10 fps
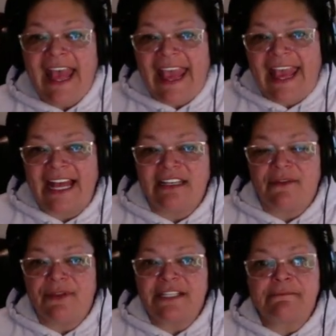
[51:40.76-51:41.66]
and
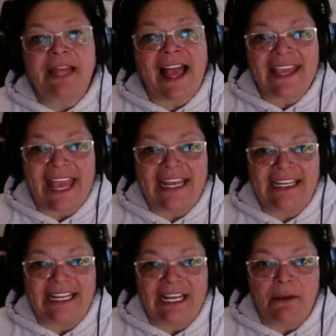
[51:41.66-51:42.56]
this black
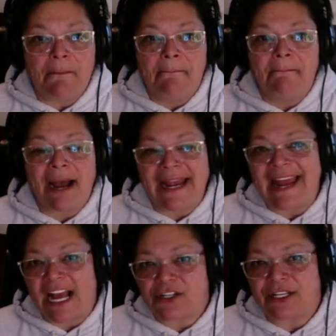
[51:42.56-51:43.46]
entity might
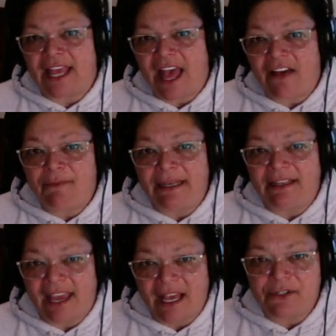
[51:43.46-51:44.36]
actually have been
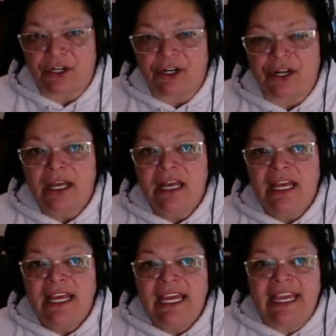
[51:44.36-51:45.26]
captured
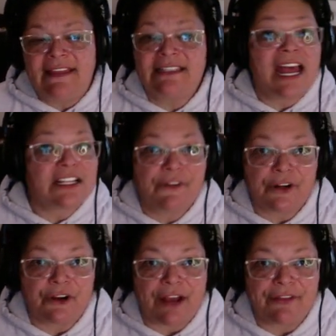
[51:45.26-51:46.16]
in this next
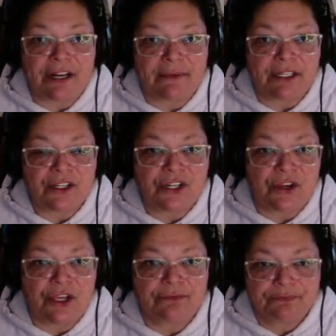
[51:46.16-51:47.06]
photograph that I'm going to show
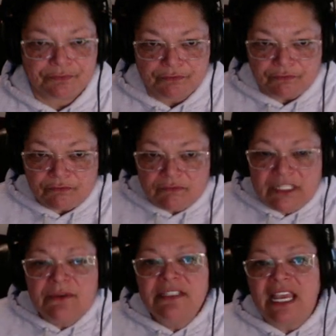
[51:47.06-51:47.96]
you.
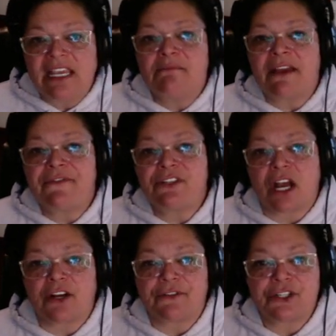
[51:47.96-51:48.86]
It was taken by
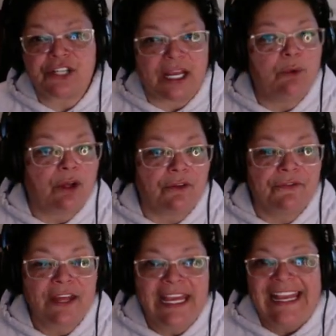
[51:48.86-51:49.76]
photographer Shea
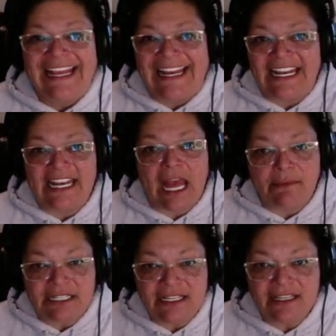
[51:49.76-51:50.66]
Wolfe in an
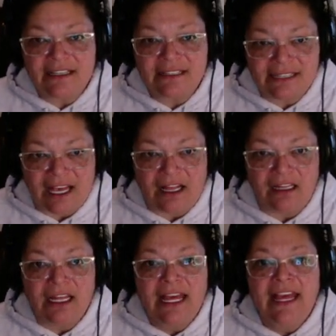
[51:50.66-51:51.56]
empty
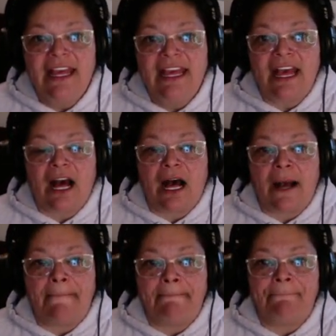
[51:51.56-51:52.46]
cell
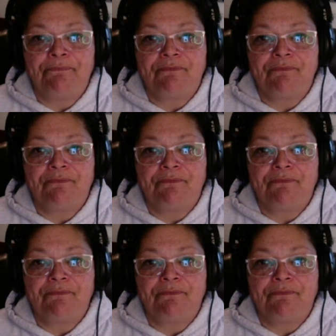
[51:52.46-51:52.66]
um,